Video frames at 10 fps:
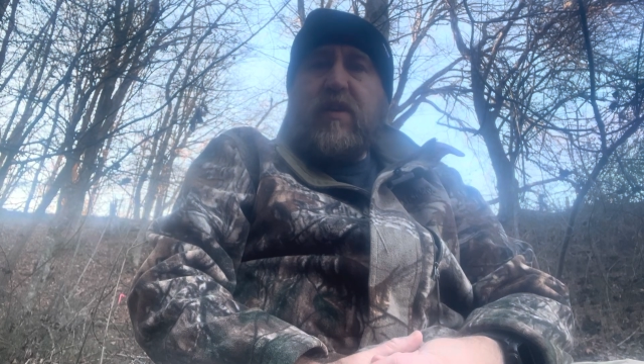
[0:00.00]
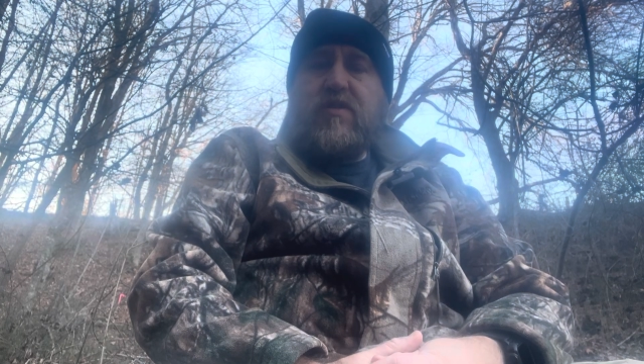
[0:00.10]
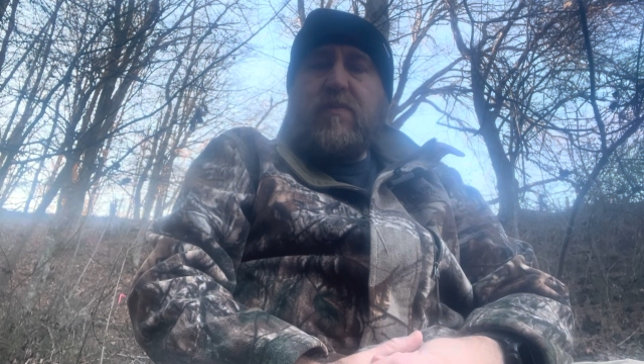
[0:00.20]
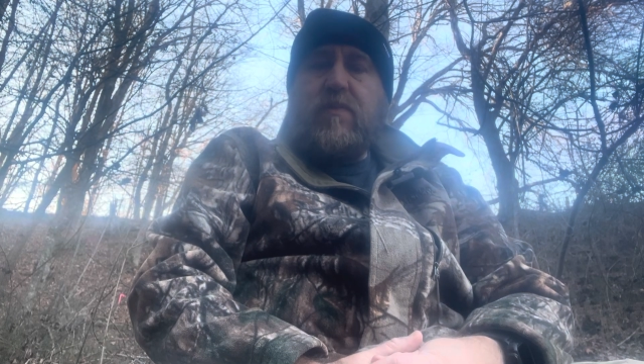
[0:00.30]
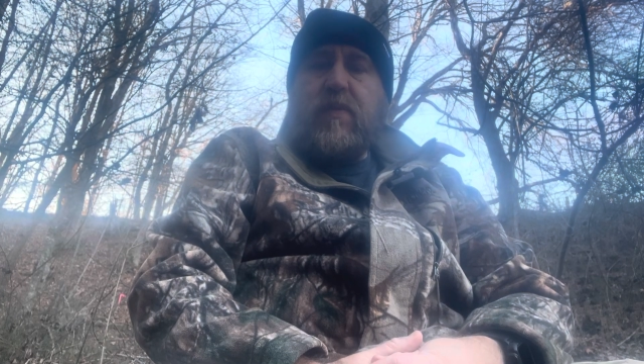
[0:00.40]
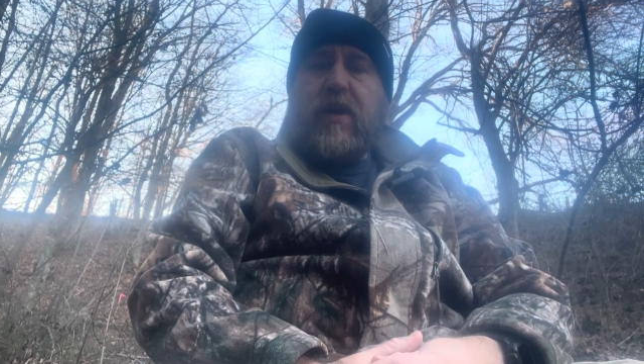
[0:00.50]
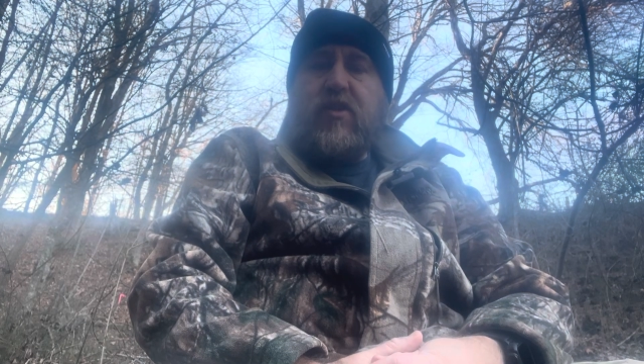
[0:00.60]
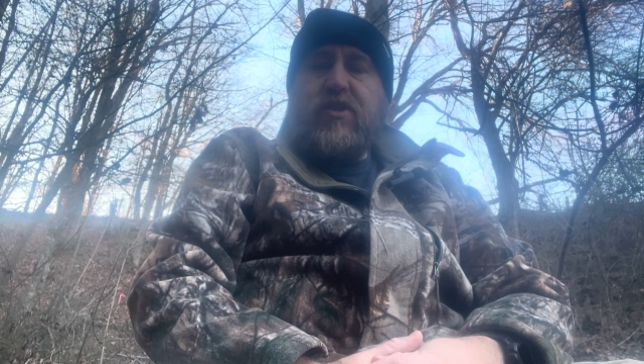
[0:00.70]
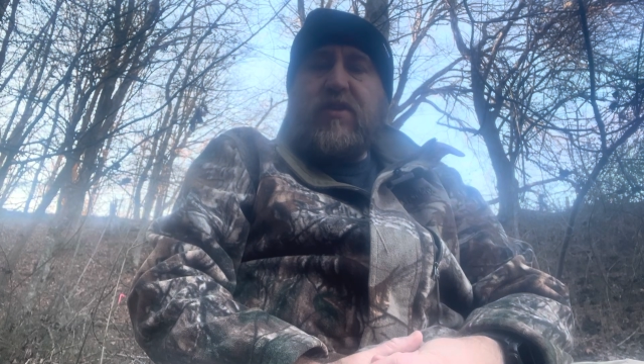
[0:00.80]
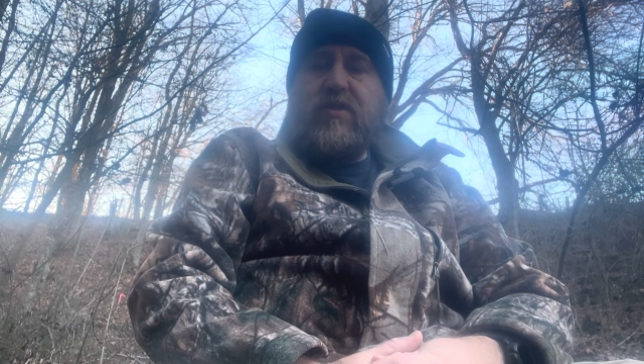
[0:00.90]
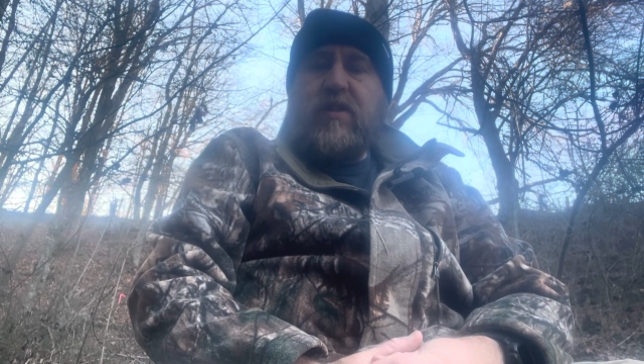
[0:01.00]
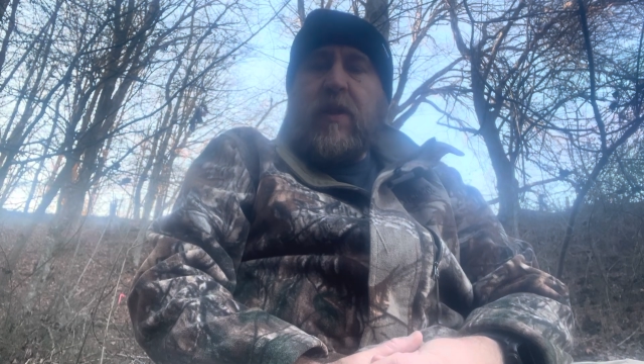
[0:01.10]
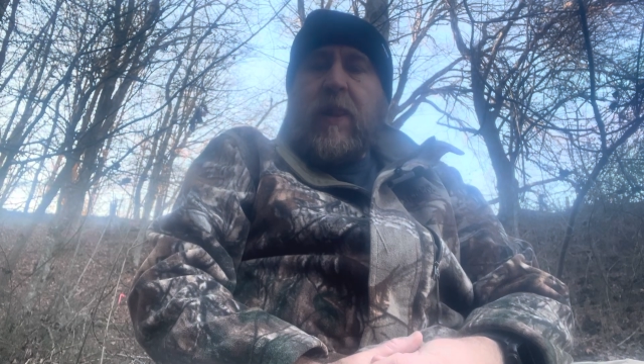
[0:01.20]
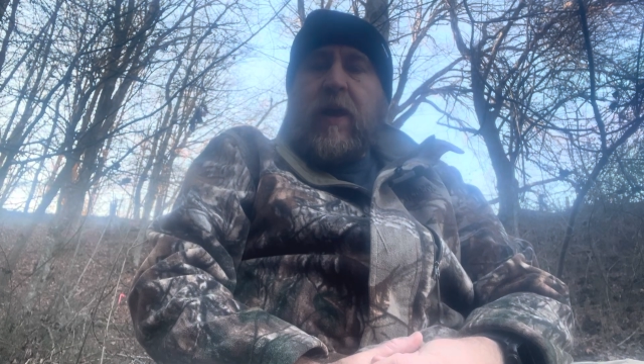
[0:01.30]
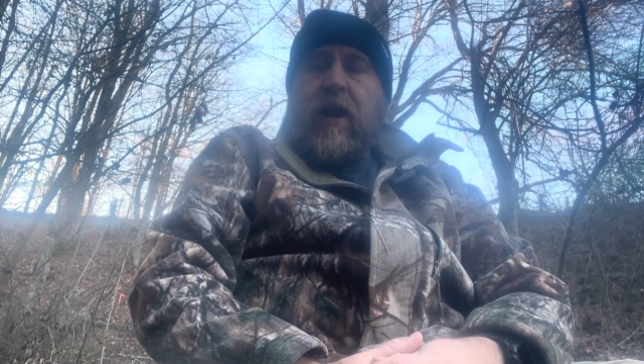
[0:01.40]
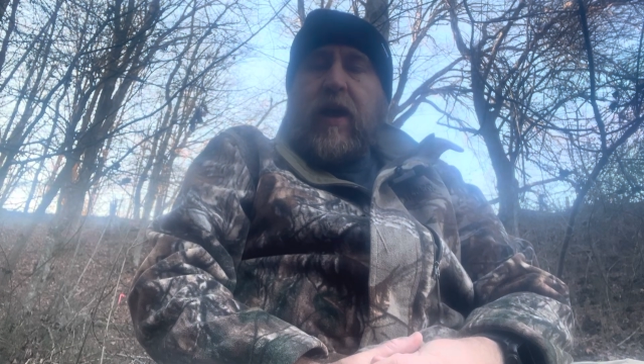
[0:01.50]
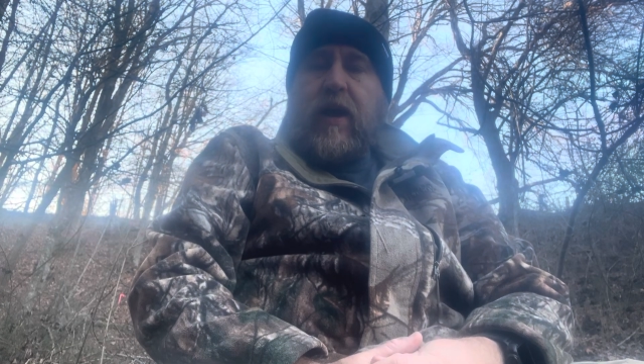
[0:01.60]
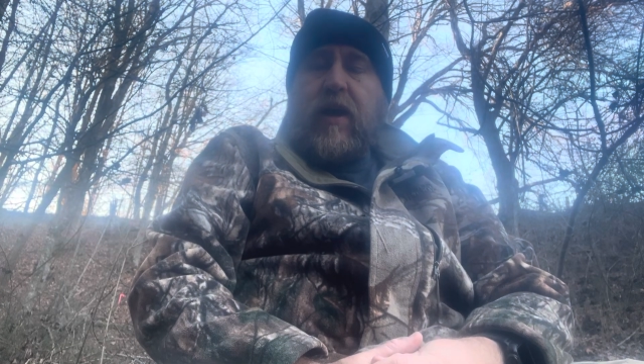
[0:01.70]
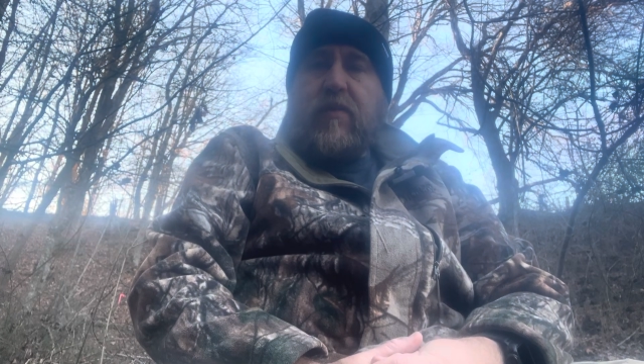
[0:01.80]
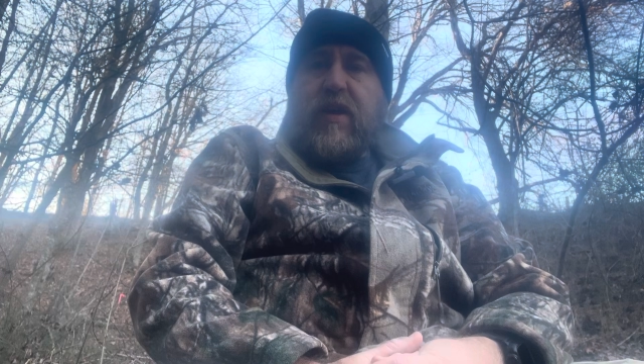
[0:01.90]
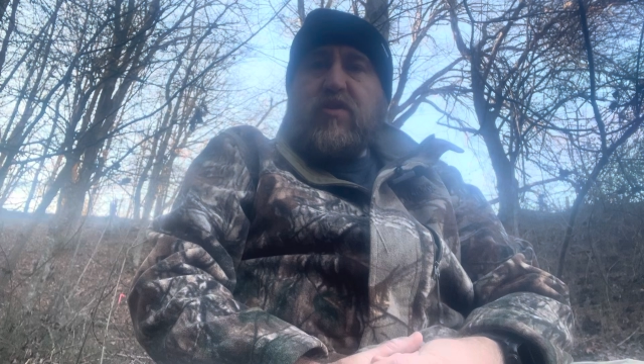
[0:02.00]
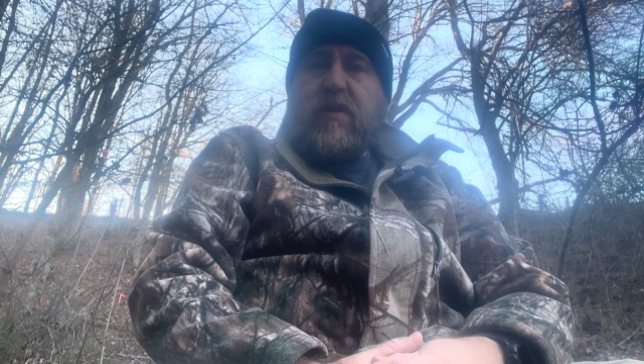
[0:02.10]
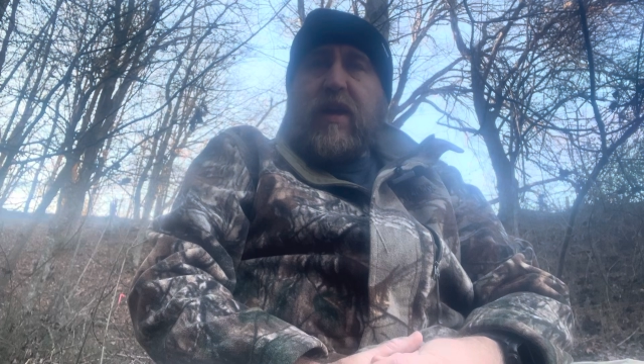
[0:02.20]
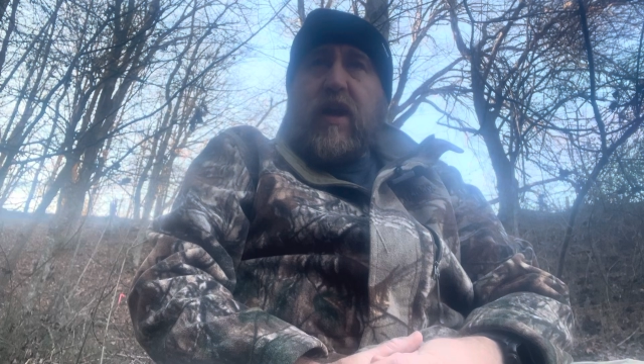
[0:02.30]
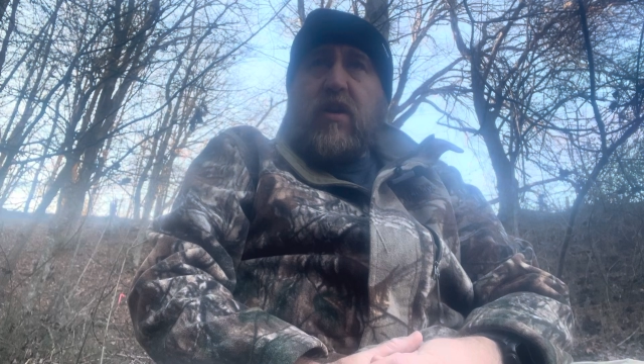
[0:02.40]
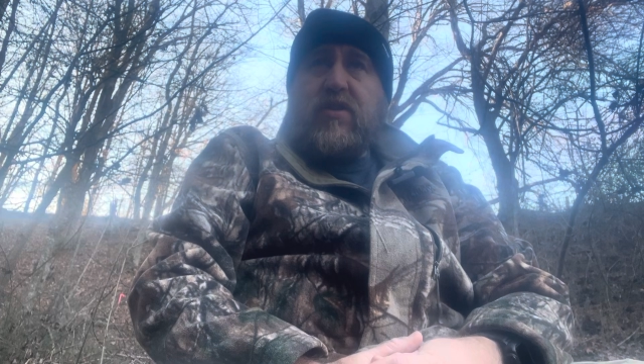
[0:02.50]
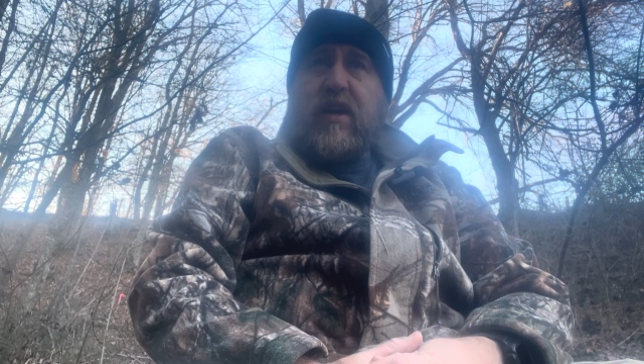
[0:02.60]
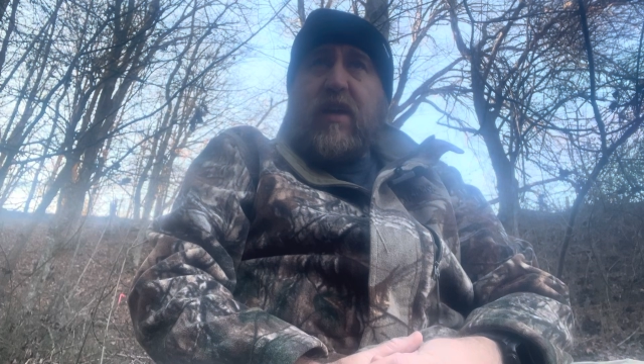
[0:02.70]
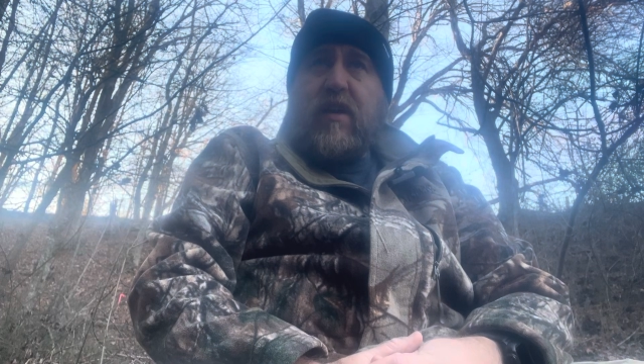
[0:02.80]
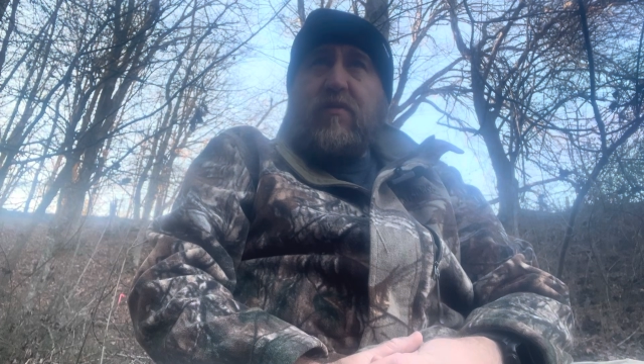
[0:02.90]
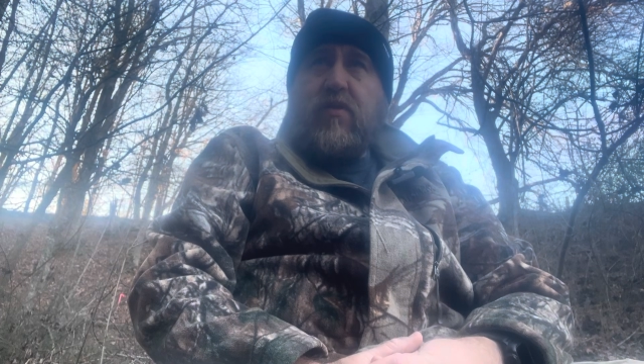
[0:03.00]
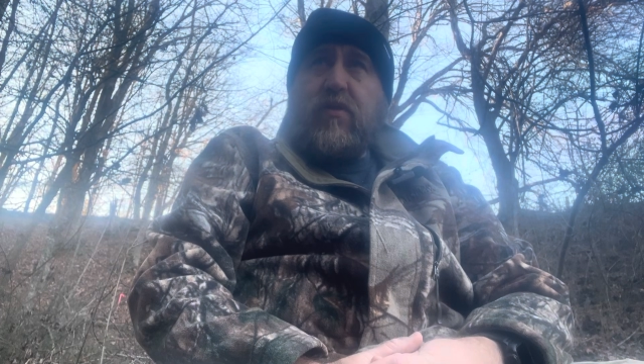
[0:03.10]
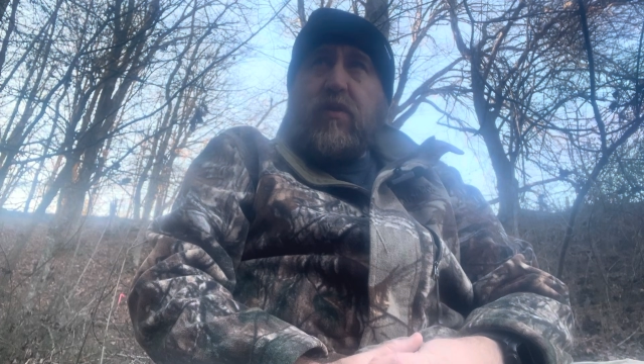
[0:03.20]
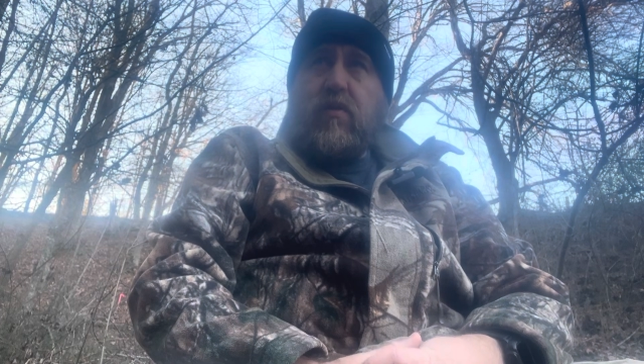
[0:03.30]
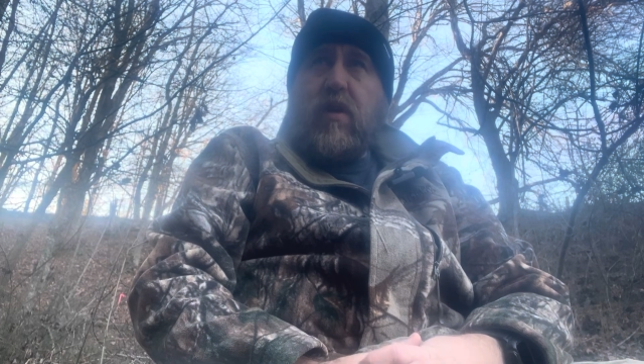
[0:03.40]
these patients is because that if you're too